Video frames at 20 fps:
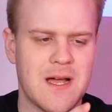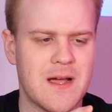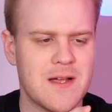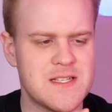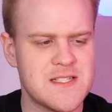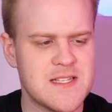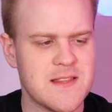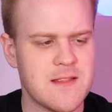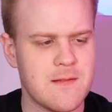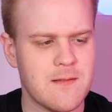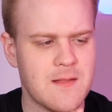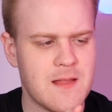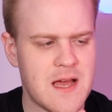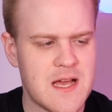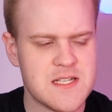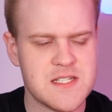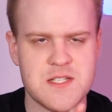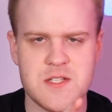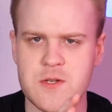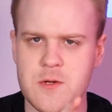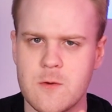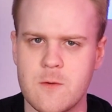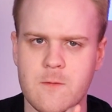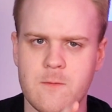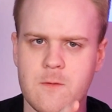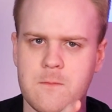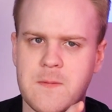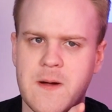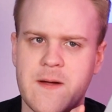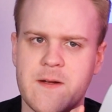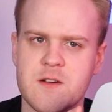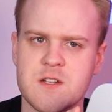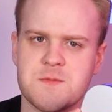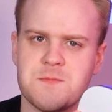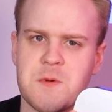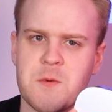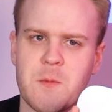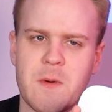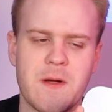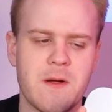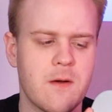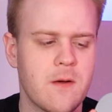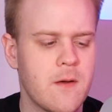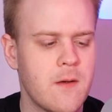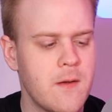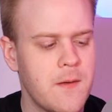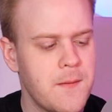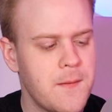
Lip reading: I'd say the last note for buyers beware